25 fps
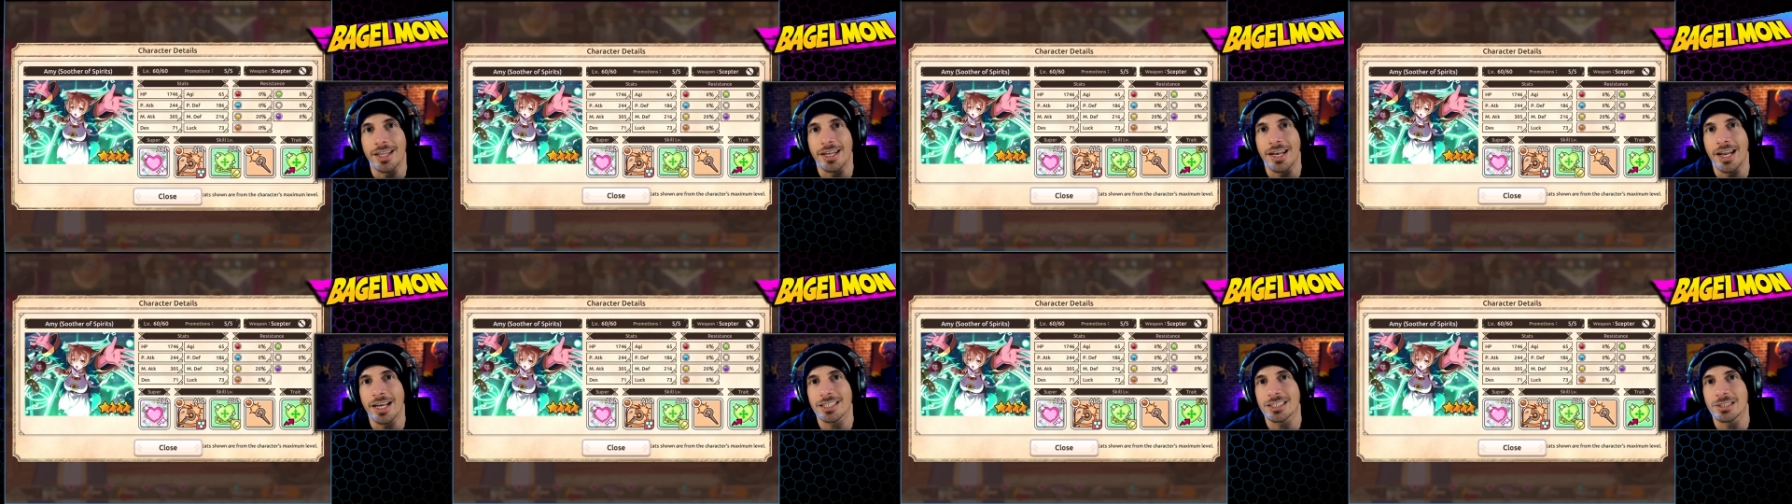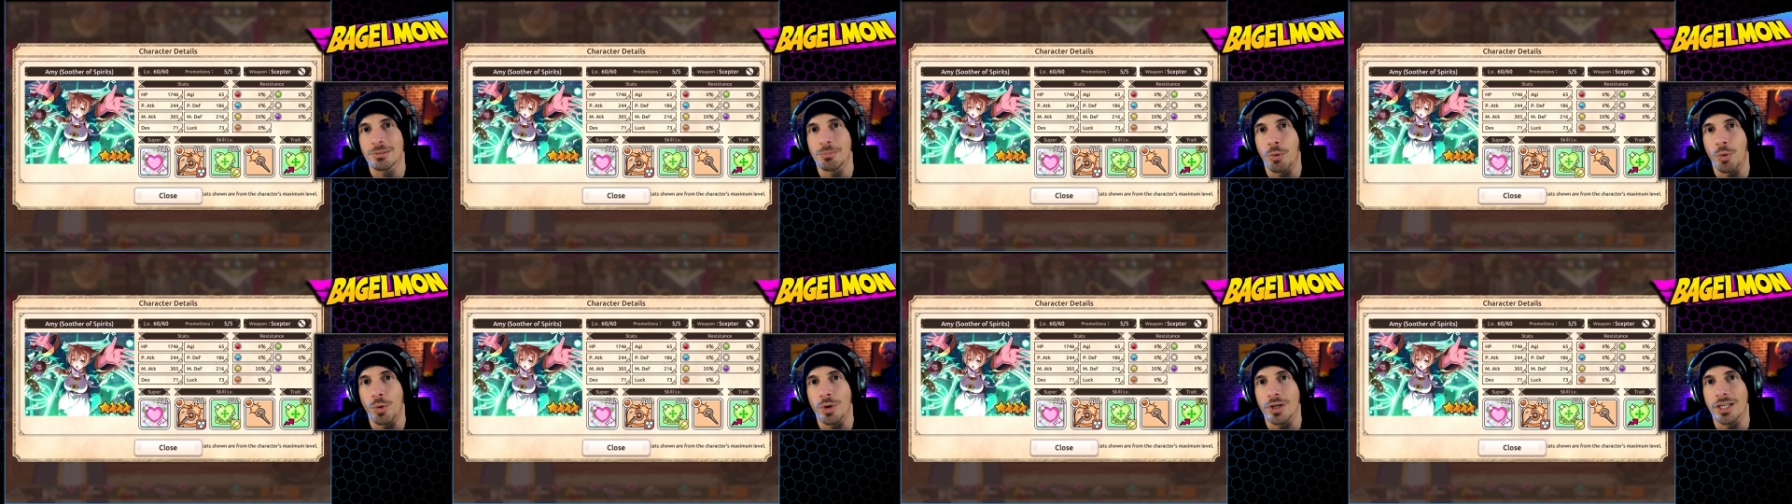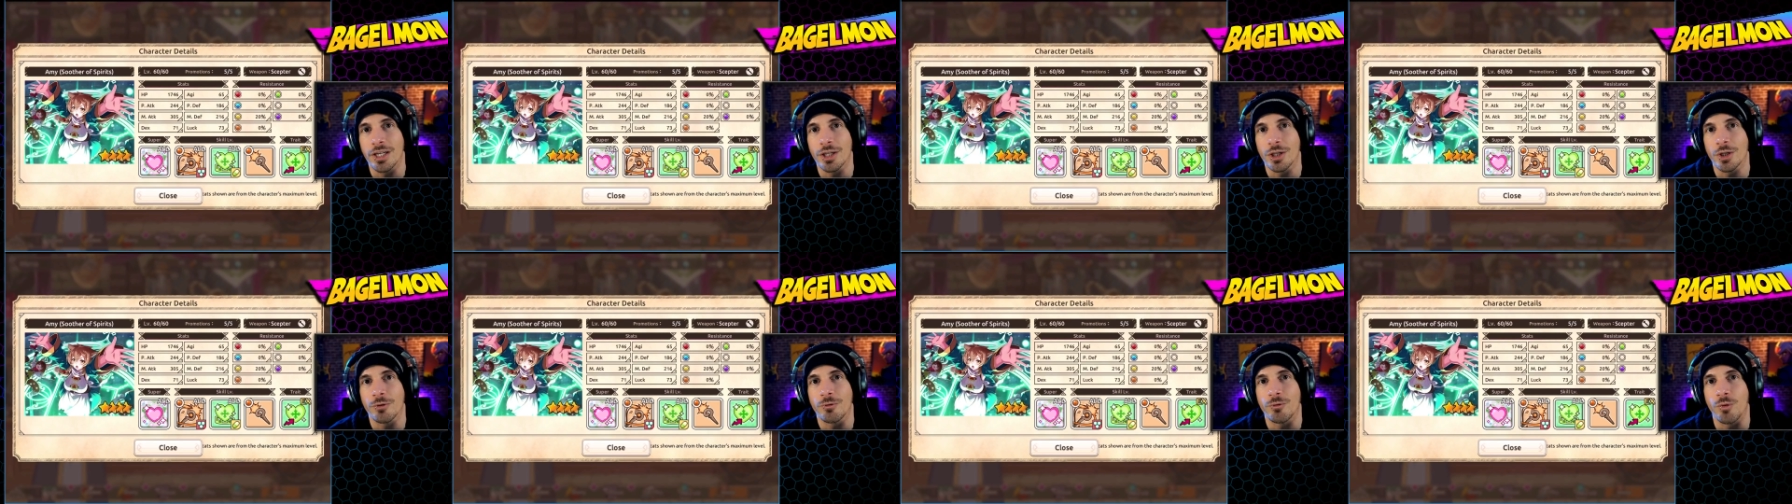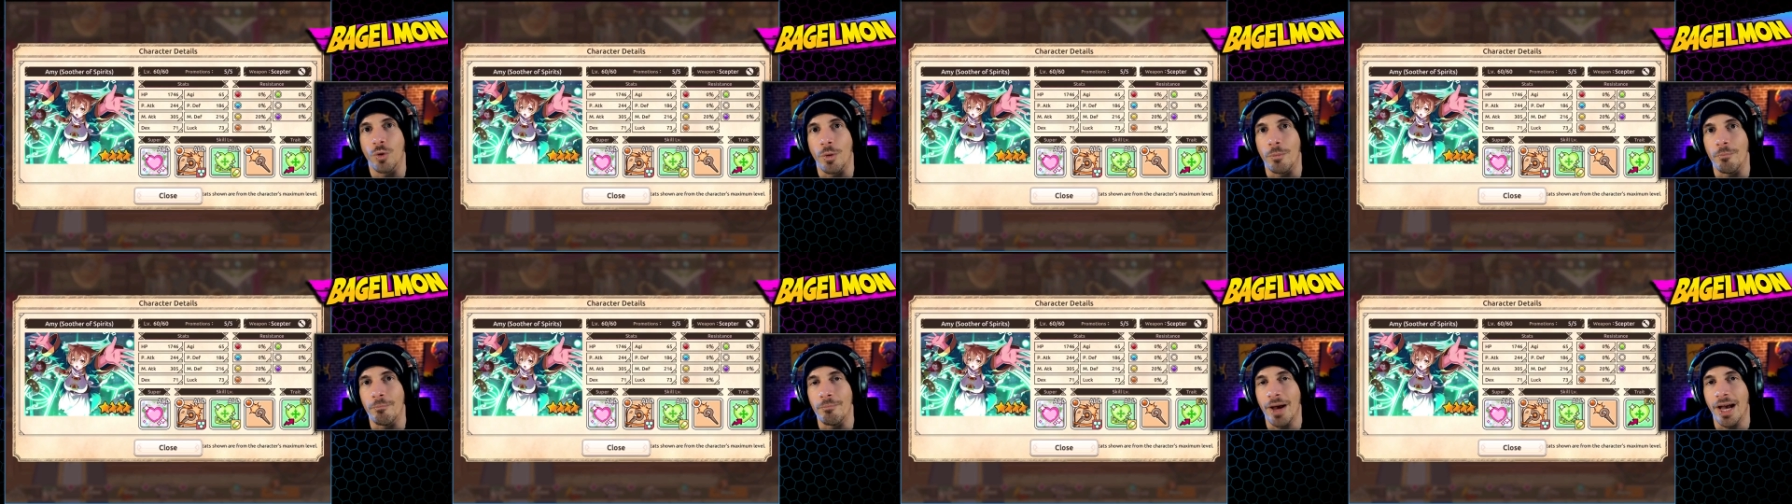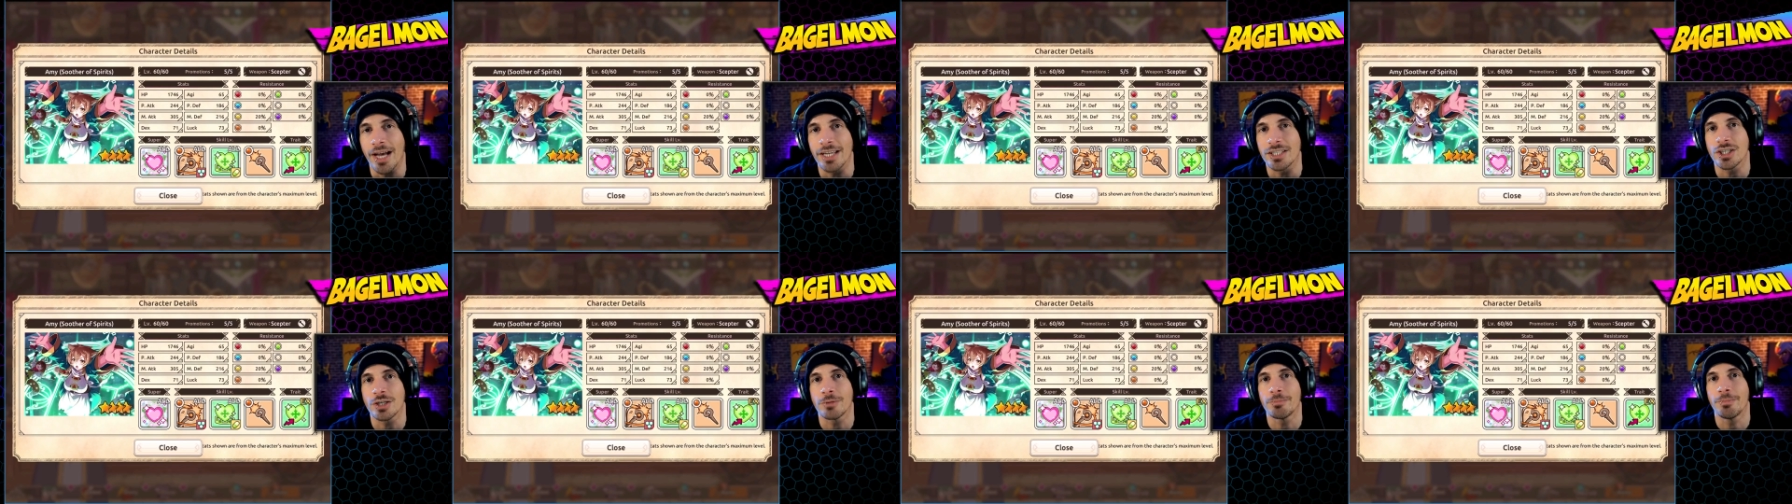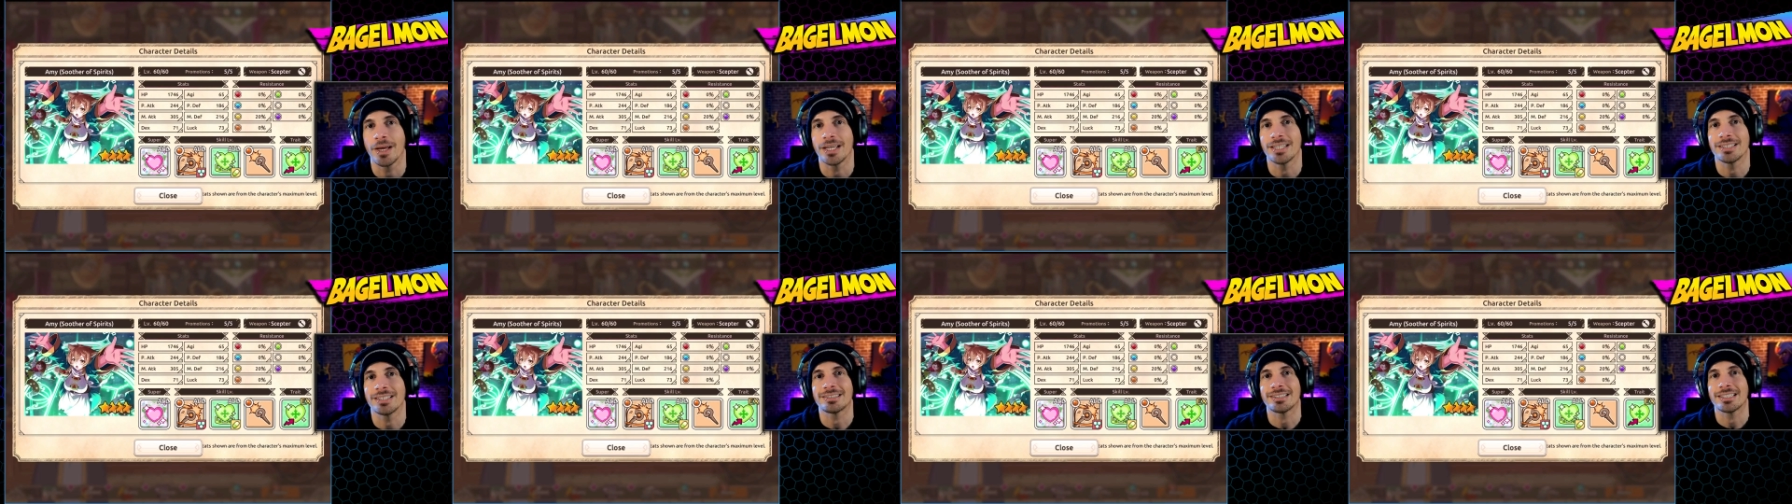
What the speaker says: the next support healer for magic based